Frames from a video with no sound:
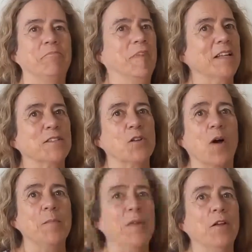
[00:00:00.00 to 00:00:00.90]
And so
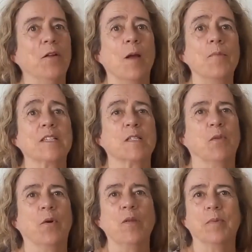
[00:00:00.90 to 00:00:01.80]
I'm here. I'm
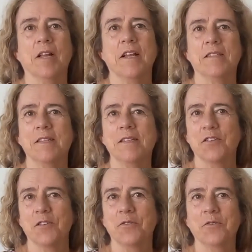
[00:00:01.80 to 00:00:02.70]
exploring places
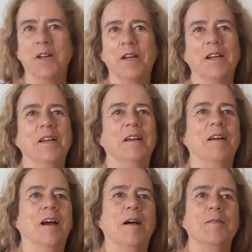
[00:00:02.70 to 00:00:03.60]
to
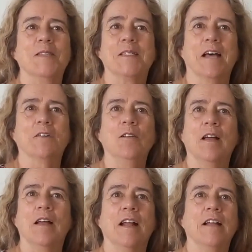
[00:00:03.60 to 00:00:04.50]
settle,
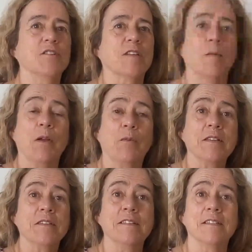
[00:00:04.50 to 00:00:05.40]
and I just got my
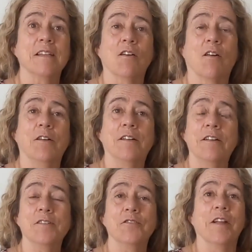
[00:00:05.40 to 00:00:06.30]
residency card
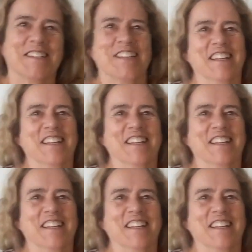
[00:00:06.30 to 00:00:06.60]
yesterday.